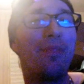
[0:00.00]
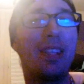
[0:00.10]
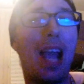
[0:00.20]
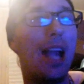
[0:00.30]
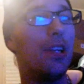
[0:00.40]

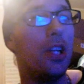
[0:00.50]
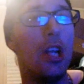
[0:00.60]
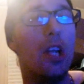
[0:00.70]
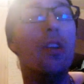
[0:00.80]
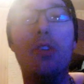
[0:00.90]
kind of
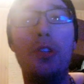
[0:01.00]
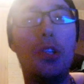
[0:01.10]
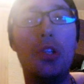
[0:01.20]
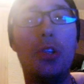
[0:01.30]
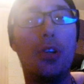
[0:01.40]
energy
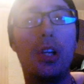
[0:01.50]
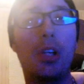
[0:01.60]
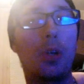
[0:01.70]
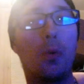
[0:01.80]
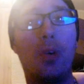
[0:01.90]
drink
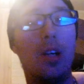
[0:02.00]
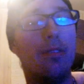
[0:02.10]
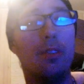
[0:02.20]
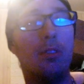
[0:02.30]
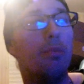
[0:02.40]
or
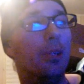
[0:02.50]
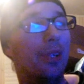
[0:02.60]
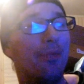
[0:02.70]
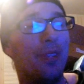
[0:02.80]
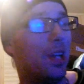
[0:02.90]
whatever, but
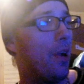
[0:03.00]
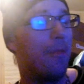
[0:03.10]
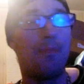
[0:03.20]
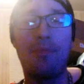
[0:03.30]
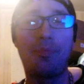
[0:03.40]
you know,
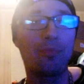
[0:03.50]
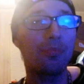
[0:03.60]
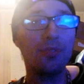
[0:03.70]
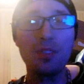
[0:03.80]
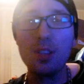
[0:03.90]

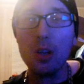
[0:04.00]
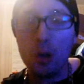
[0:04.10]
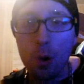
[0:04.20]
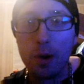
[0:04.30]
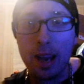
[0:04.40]

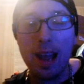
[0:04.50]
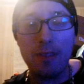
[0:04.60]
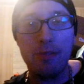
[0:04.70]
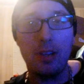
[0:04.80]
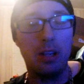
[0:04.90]
no
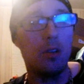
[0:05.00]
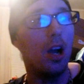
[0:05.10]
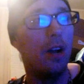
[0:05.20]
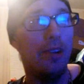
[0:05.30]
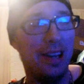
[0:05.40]
caffeine
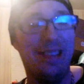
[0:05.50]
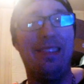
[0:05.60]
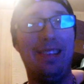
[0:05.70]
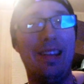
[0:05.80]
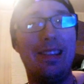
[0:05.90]
up
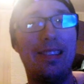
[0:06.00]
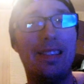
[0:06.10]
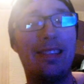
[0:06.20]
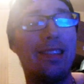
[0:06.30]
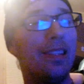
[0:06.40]

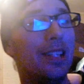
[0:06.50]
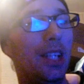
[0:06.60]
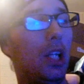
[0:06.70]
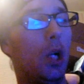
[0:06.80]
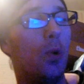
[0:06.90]
unleaded. You
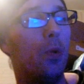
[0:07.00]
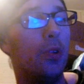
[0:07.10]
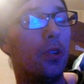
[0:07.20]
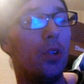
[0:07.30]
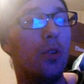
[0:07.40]
know we
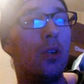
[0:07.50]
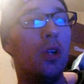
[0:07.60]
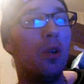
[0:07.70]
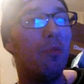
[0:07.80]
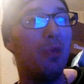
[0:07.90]
do,
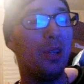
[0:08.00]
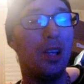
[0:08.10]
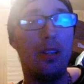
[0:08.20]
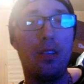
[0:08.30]
but that